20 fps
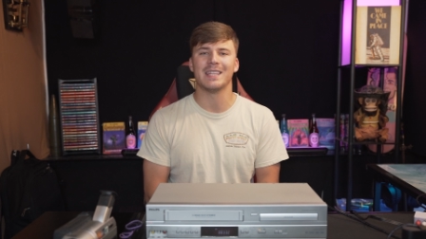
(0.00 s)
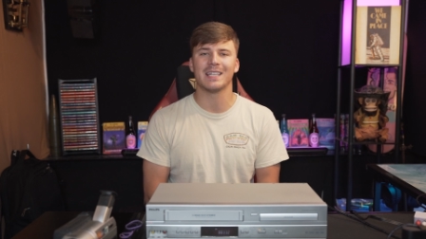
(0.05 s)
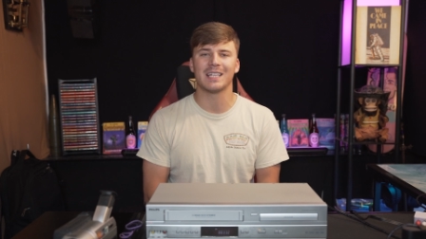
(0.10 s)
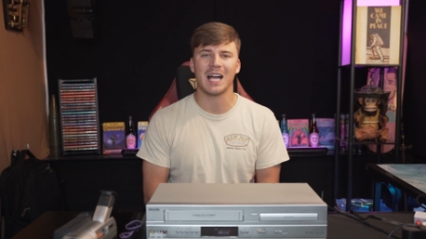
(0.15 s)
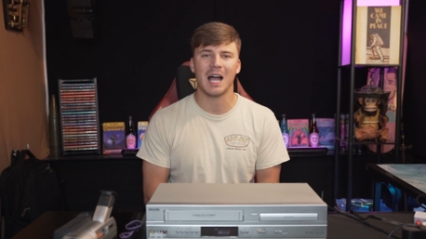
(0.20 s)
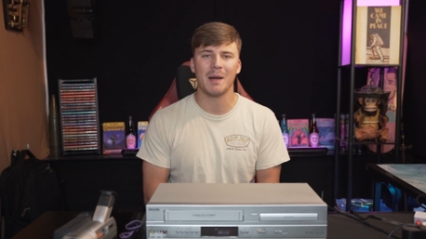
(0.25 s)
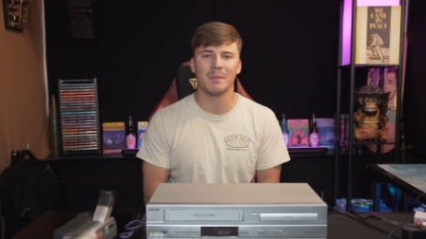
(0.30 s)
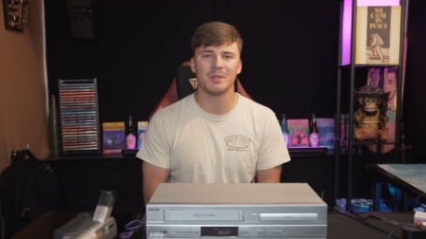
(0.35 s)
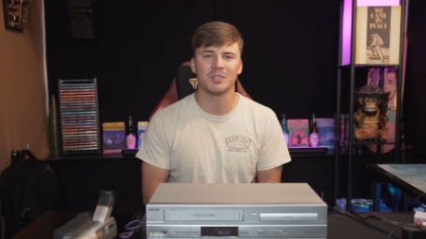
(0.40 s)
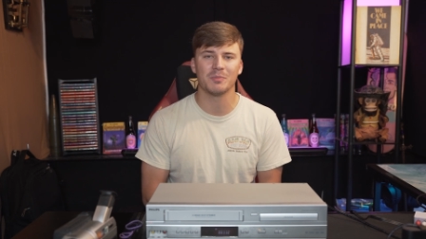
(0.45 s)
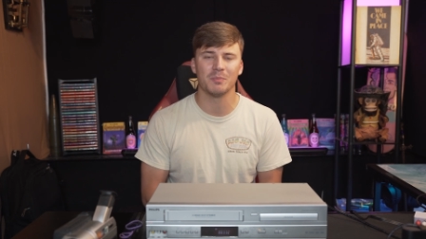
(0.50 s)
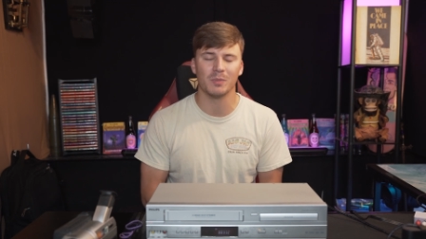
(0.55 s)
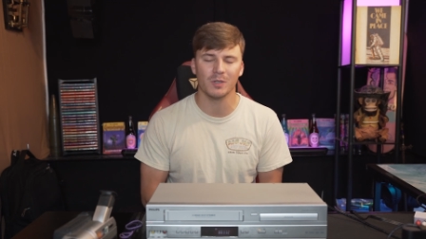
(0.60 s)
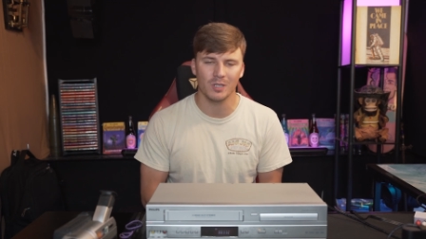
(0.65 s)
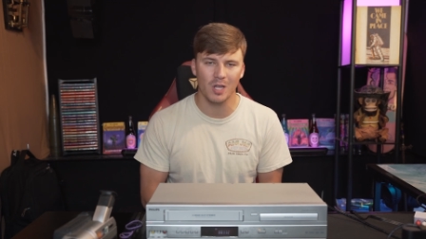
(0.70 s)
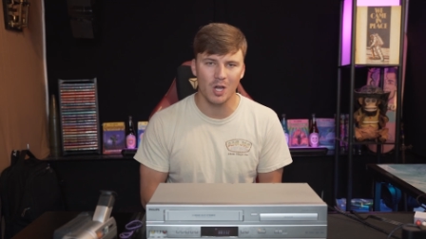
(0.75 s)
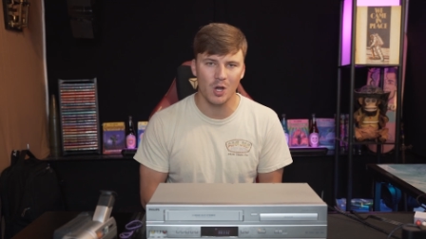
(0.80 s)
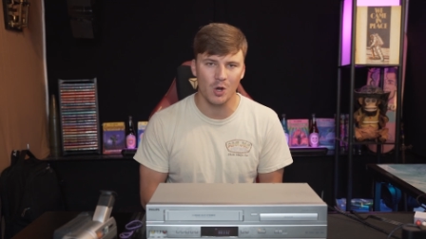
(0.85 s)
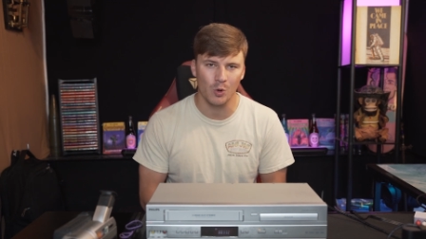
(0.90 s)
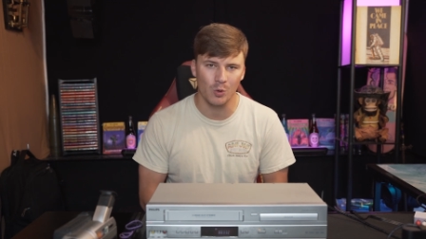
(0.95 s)
the comments
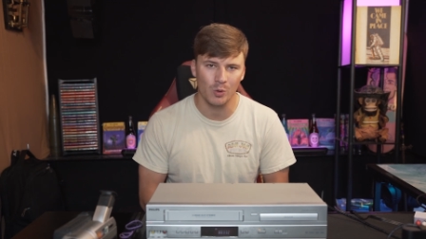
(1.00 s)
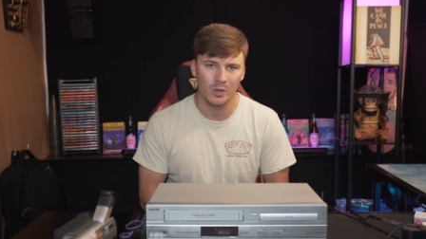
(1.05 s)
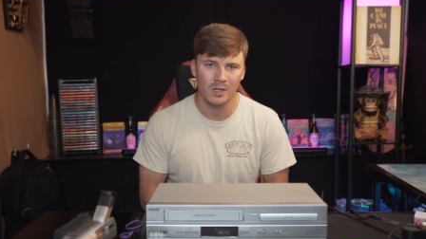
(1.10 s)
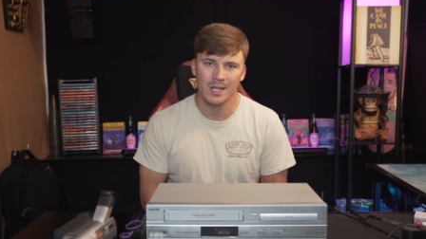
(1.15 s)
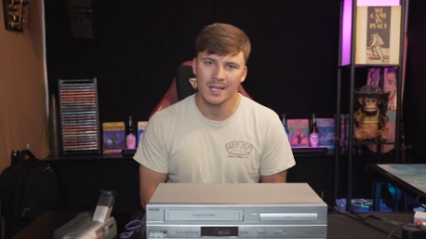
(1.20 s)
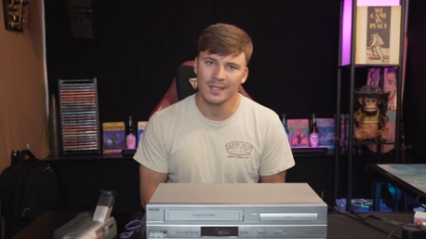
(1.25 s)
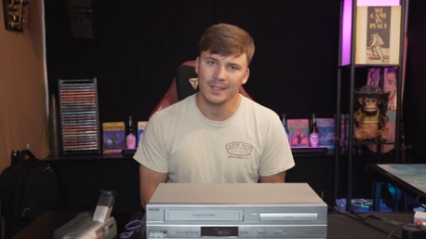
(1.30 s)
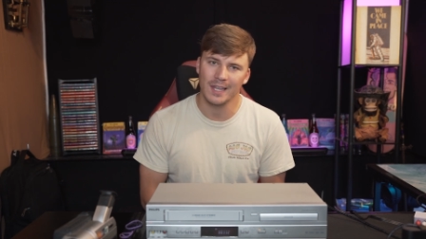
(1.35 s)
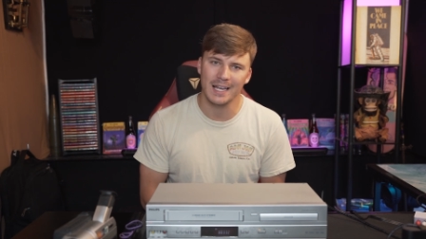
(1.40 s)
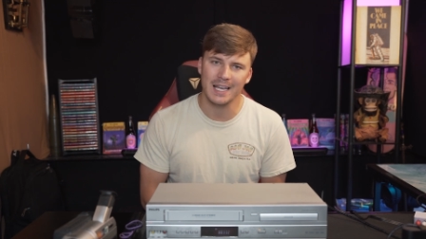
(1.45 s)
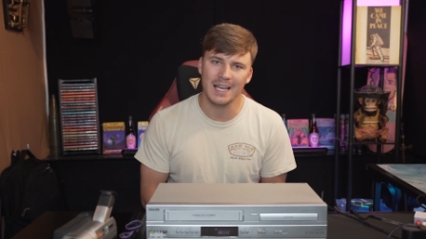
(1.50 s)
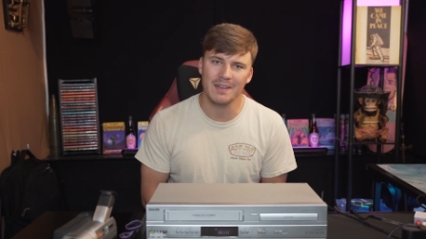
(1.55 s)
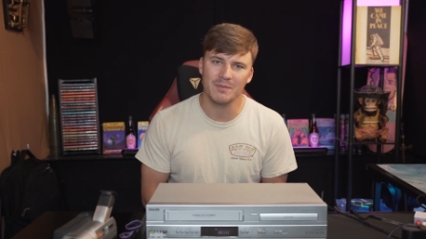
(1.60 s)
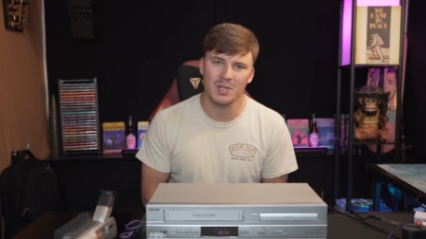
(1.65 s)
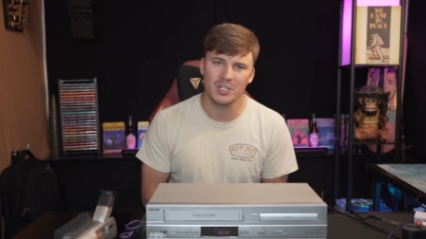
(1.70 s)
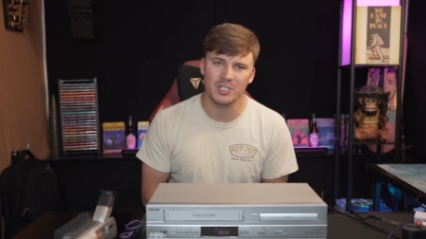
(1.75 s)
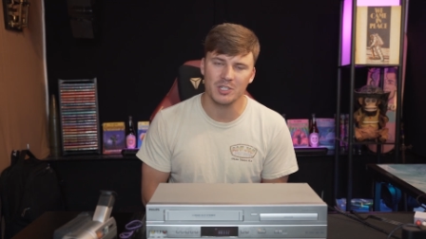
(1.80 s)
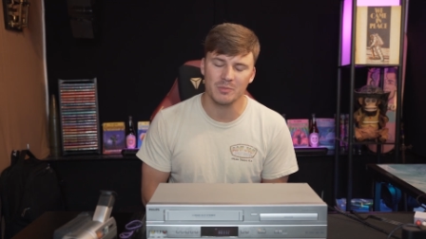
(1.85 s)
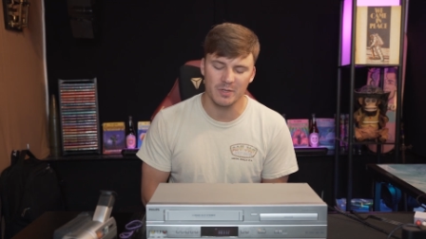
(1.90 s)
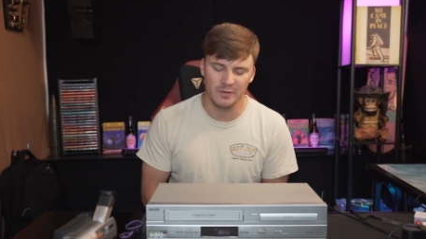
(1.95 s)
below. Like I've
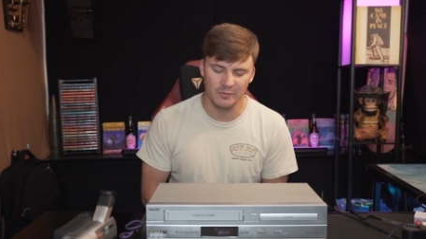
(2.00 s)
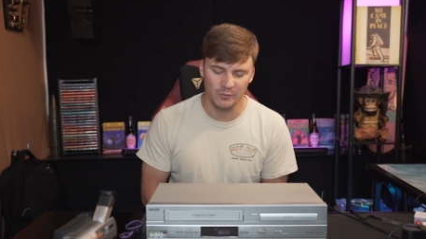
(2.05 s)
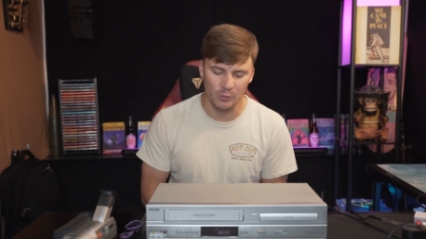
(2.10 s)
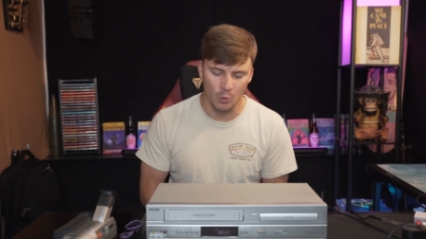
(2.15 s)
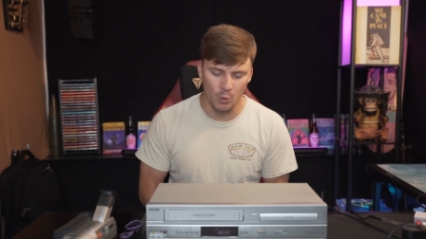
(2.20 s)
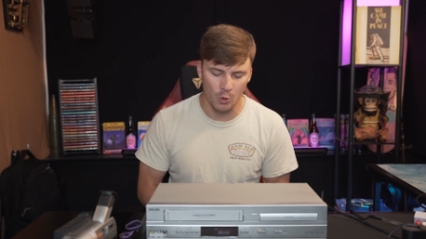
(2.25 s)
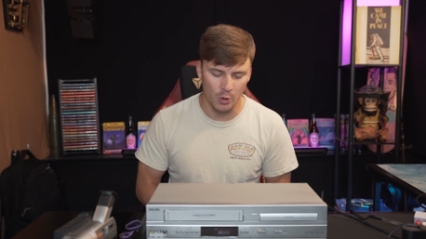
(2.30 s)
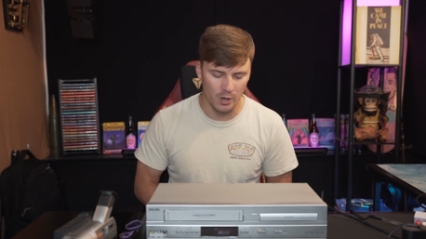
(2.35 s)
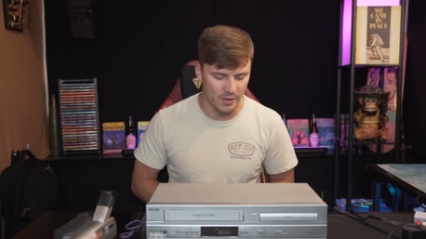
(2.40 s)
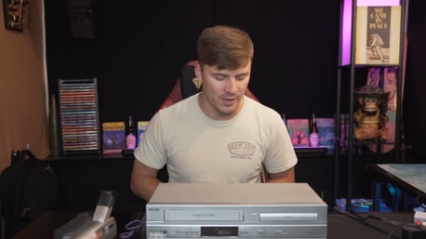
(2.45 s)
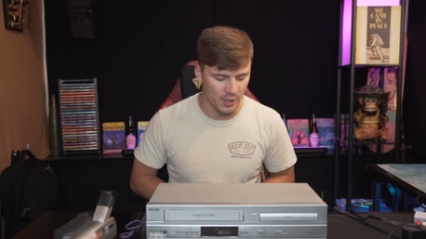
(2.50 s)
mentioned before,